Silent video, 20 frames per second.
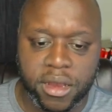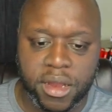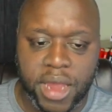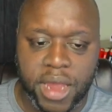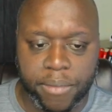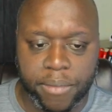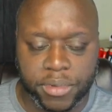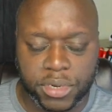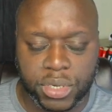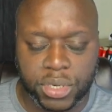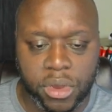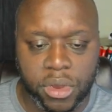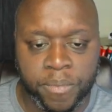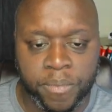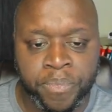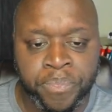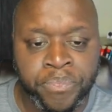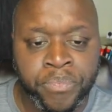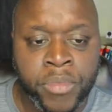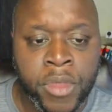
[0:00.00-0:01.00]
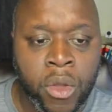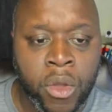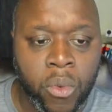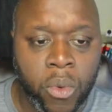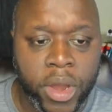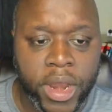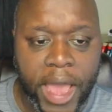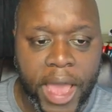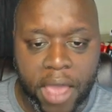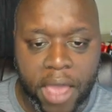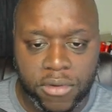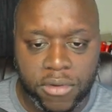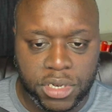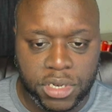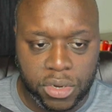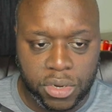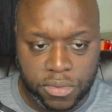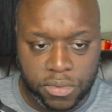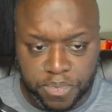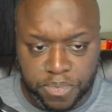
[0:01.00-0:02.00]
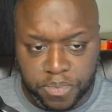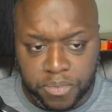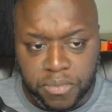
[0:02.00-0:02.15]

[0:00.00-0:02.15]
on an opportunity. What I would do